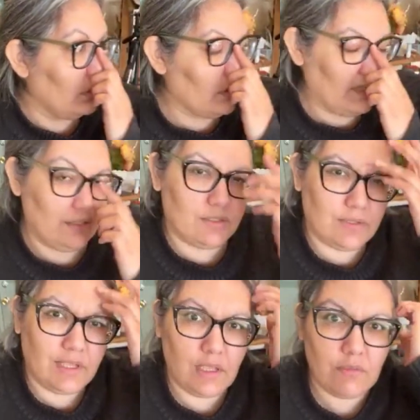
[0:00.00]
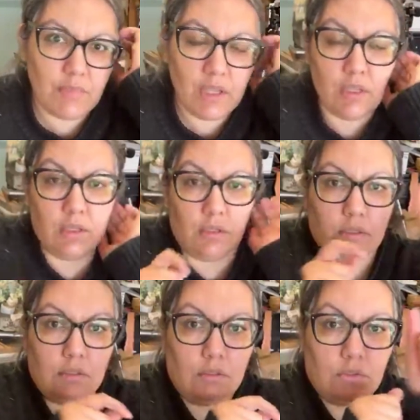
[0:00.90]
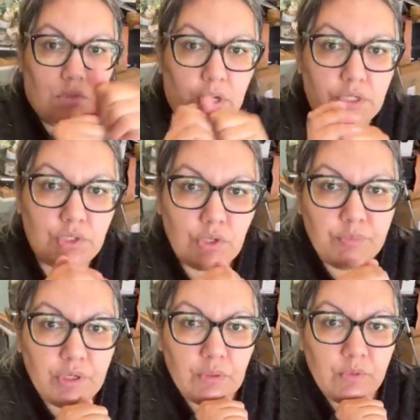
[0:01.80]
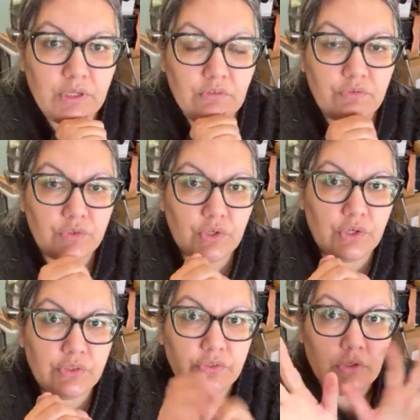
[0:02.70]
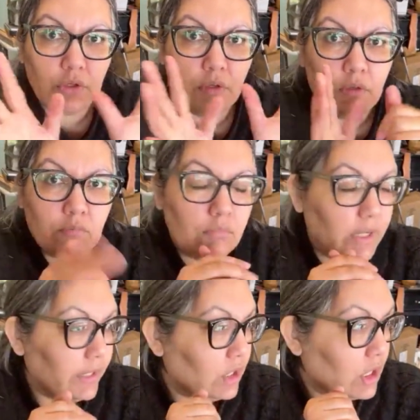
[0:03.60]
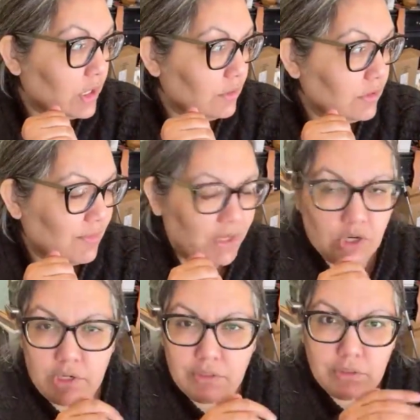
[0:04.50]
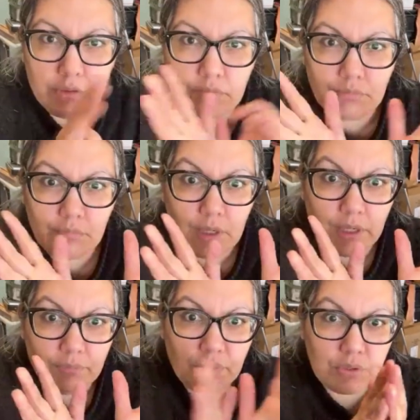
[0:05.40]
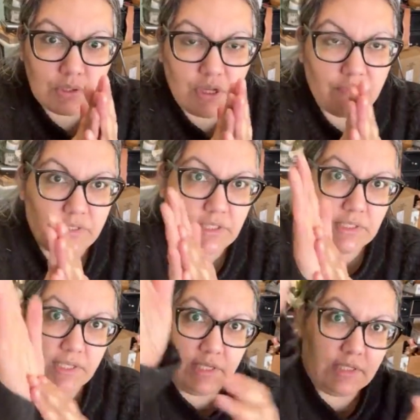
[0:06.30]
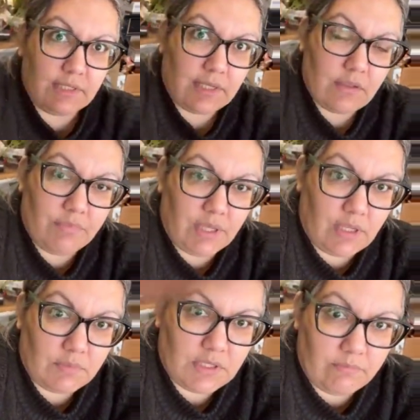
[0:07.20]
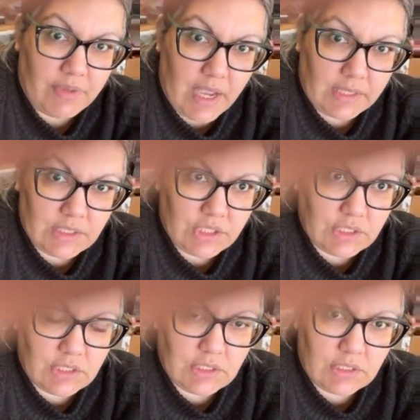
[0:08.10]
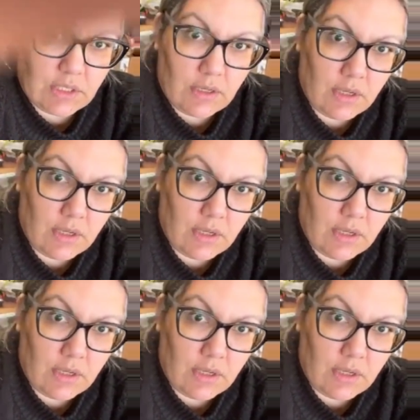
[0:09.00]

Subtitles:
Okay, so I have my garage open. I'm waiting for my my post office lady to come pick up some packages.